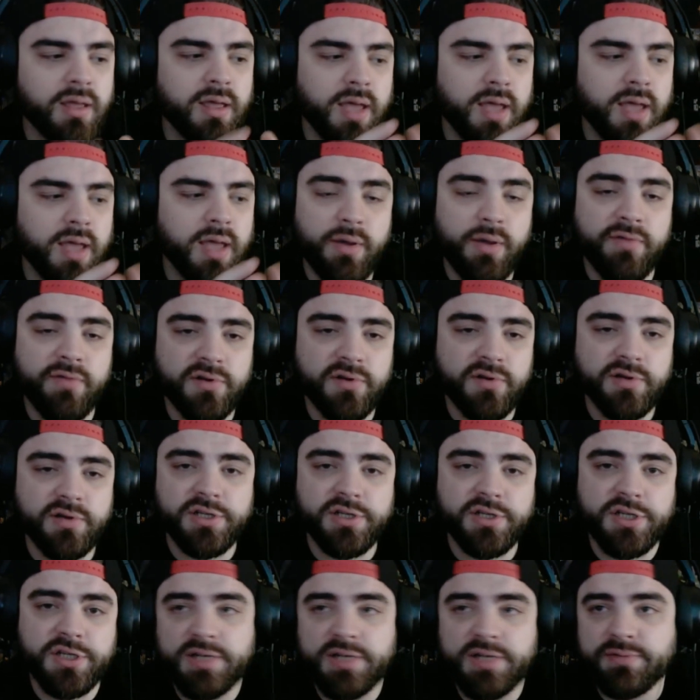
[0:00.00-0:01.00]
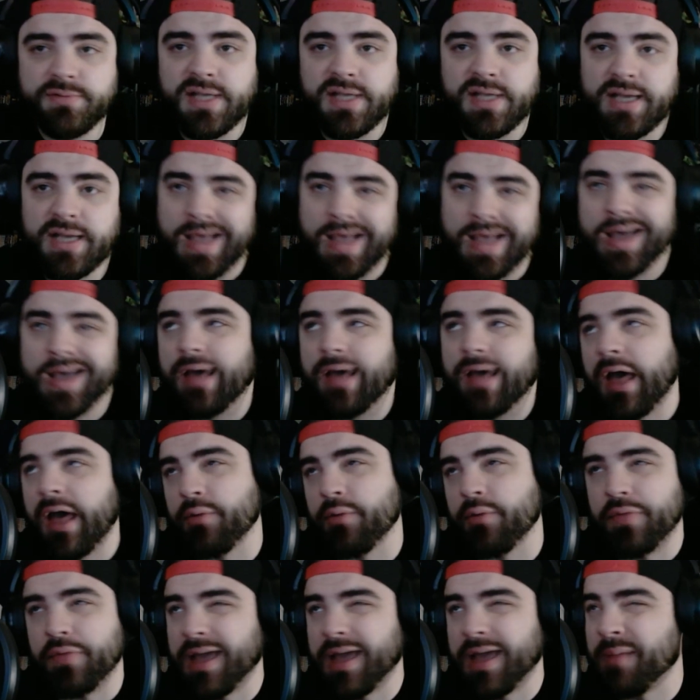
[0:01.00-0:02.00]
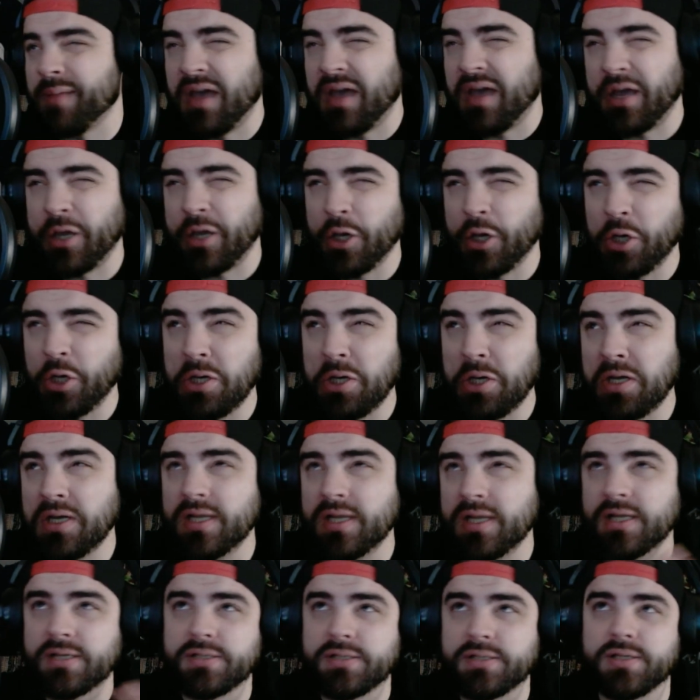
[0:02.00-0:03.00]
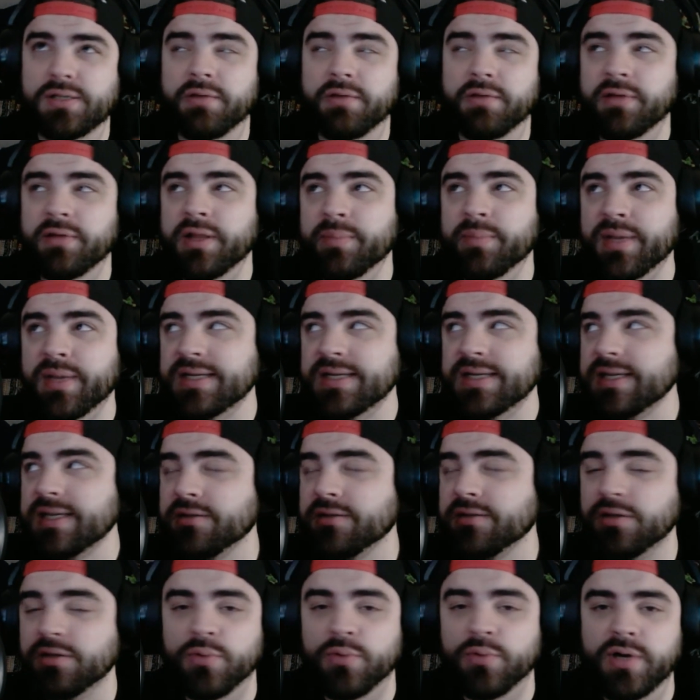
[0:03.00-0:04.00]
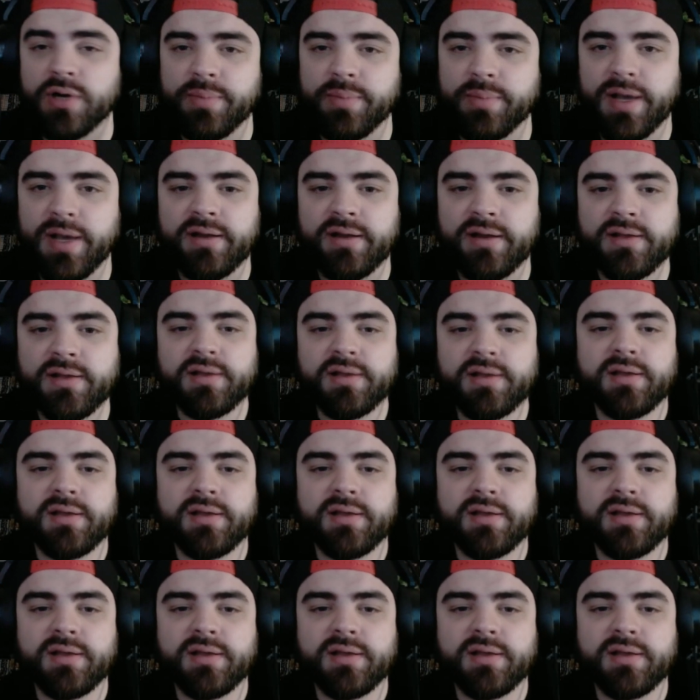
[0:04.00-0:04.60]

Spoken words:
However, she was like, I don't think I'm that good. And it's not really a big deal. Don't worry about it.